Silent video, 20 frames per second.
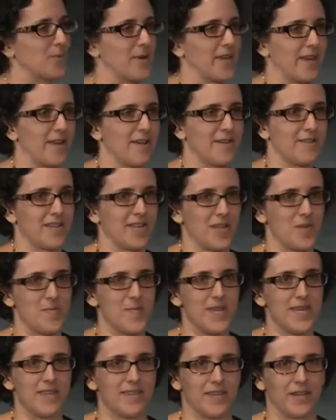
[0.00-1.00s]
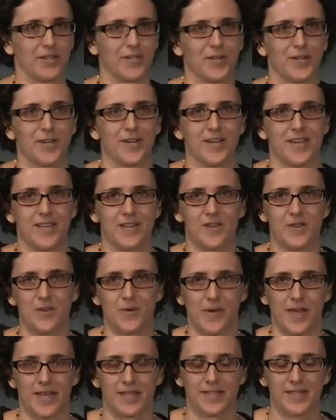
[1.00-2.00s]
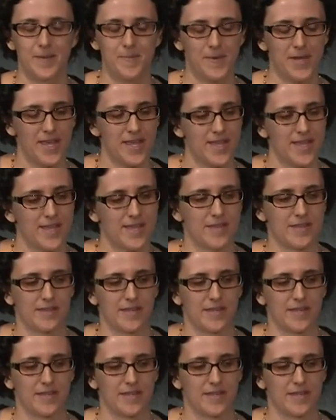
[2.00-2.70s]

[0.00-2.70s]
what I call like a mini lecture on a new concept, and then I'll